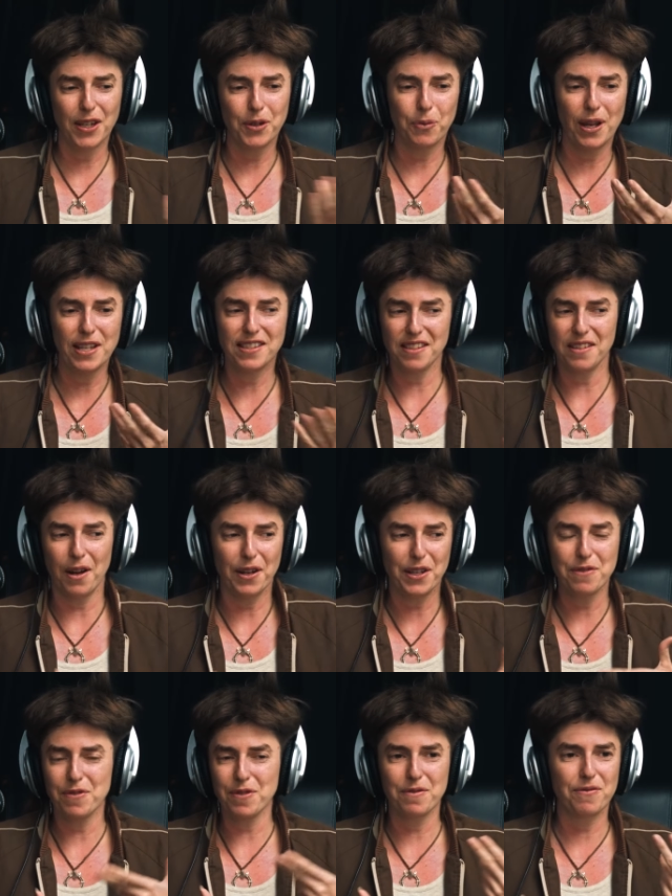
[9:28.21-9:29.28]
in ways that aren't
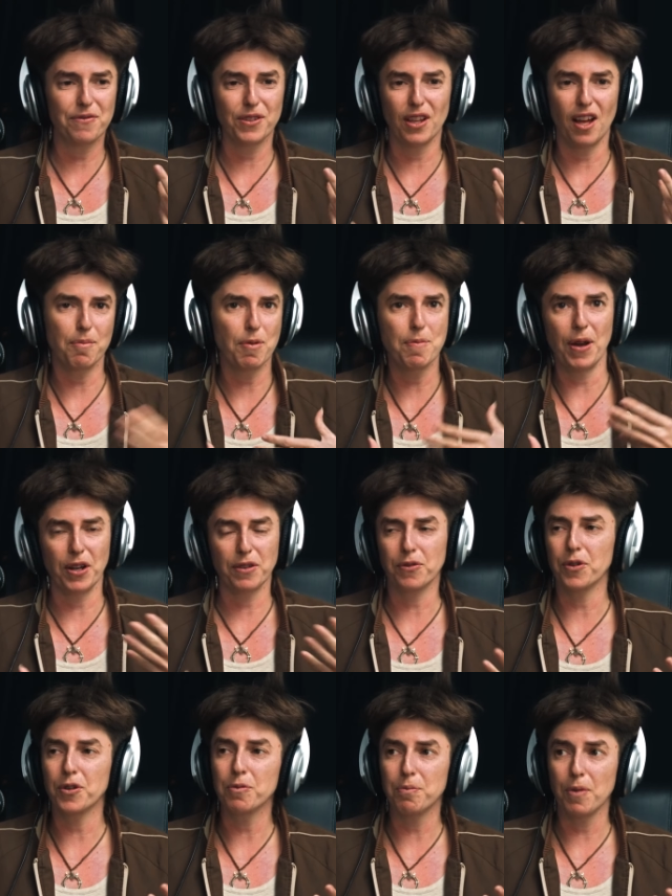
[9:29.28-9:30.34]
even for like preparing
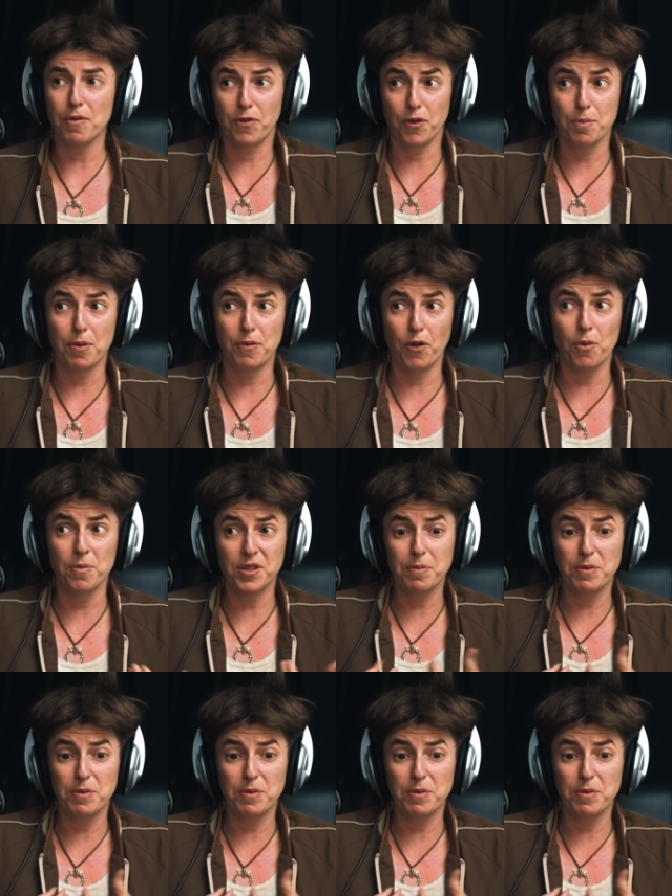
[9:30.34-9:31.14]
for a performance,